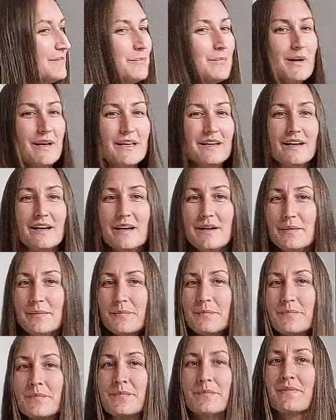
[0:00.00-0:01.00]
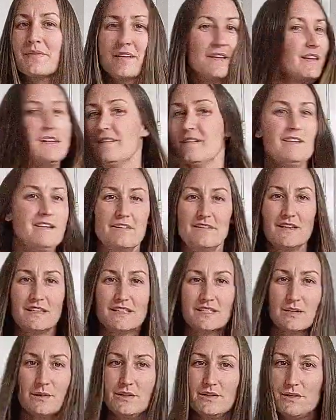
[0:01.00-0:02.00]
but um,
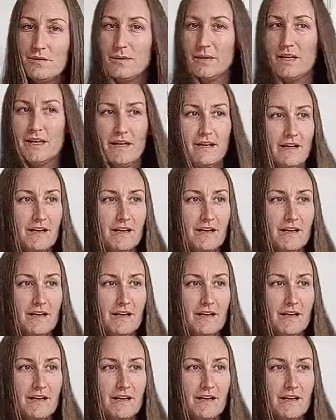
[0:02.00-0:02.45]
that's how I do my